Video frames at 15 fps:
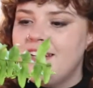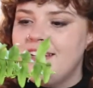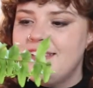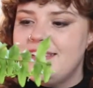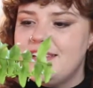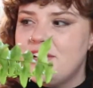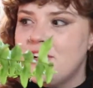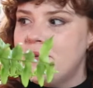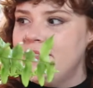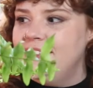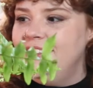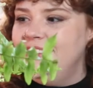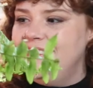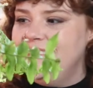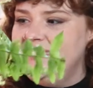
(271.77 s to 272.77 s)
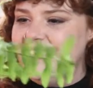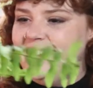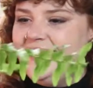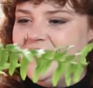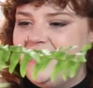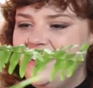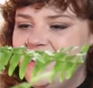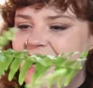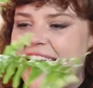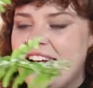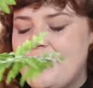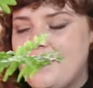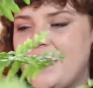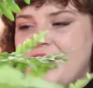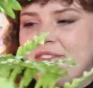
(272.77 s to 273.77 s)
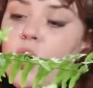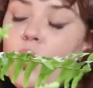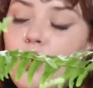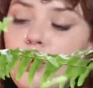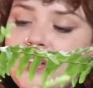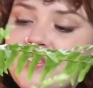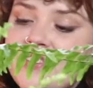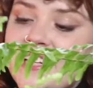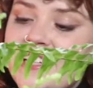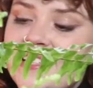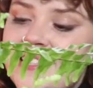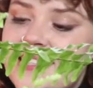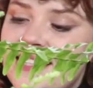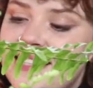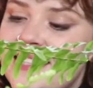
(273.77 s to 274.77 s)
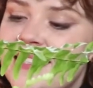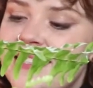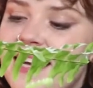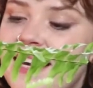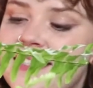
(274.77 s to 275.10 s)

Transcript: easygoing. Anyway, all of these things are